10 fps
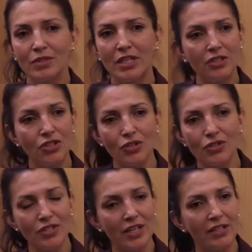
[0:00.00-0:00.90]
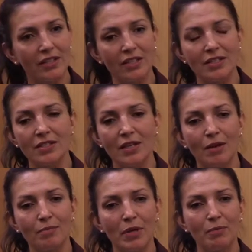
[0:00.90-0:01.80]
teachers and these
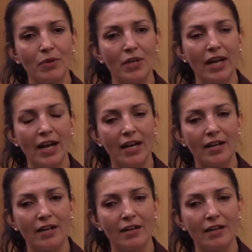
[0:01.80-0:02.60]
people that had